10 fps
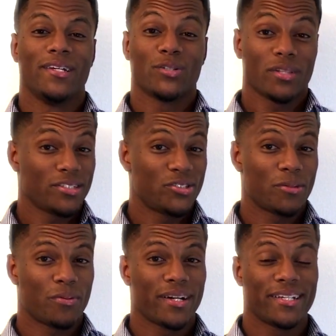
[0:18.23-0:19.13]
So let's
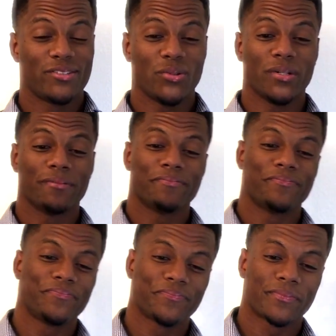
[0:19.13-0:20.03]
jump right into it.
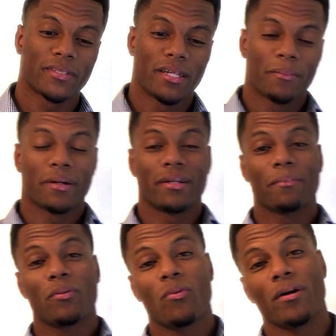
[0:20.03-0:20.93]
My
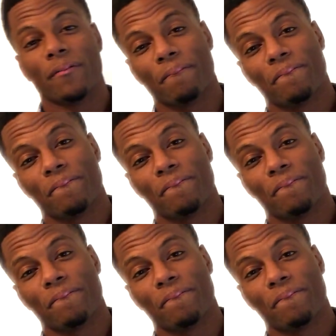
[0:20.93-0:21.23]
number one,